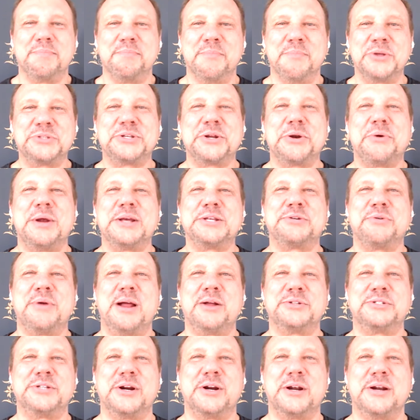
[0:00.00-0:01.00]
restaurants
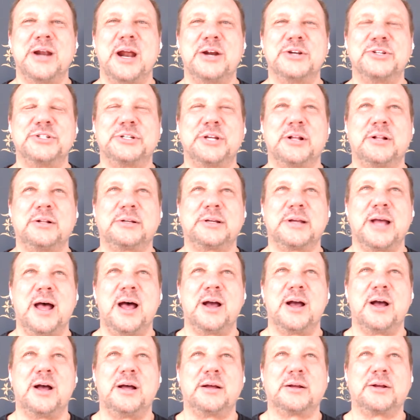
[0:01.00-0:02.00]
are still
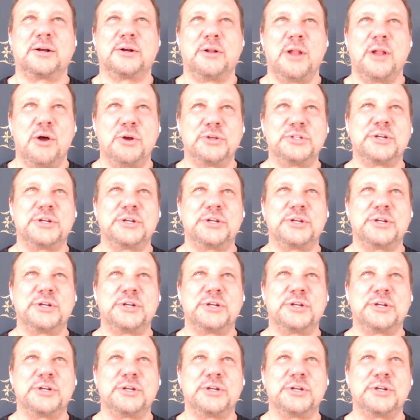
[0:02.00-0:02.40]
closed.